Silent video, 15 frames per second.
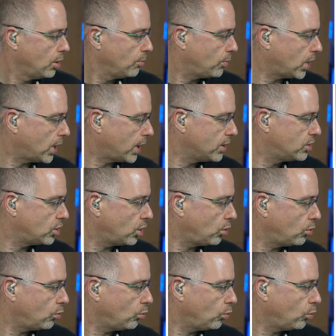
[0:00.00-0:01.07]
but I
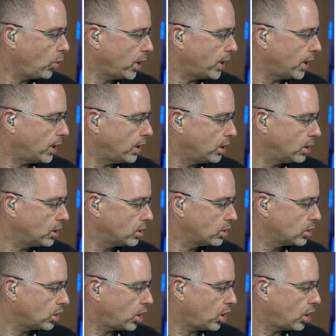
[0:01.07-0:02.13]
don't want it
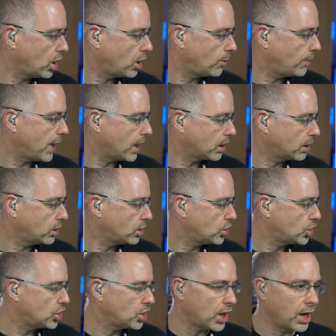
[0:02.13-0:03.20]
to automatically
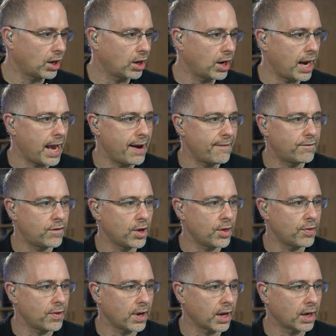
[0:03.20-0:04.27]
share
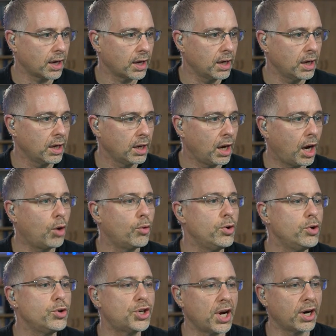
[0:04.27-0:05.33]
everything. Oh,
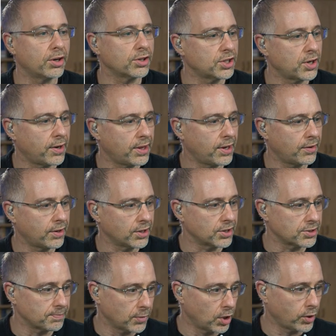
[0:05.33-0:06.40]
new share. Sorry, there it
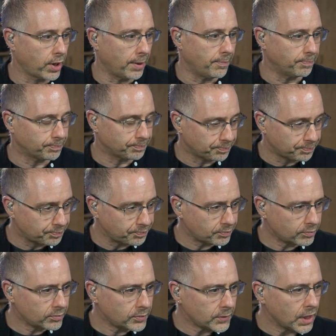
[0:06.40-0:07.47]
is. Okay.
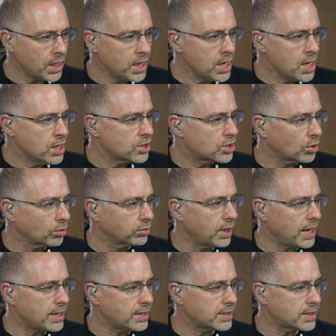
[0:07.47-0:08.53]
So
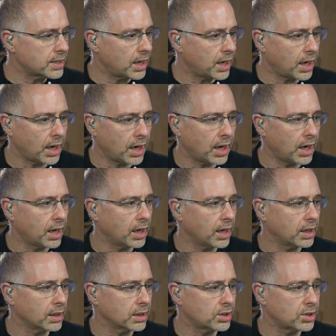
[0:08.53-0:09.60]
let
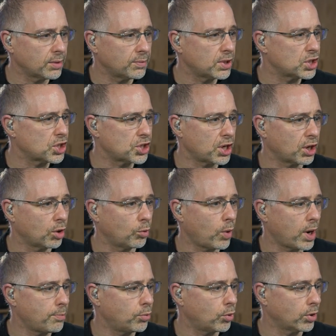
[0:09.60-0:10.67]
me just share a
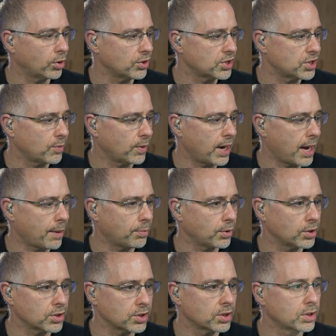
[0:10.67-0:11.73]
whiteboard and see what happens.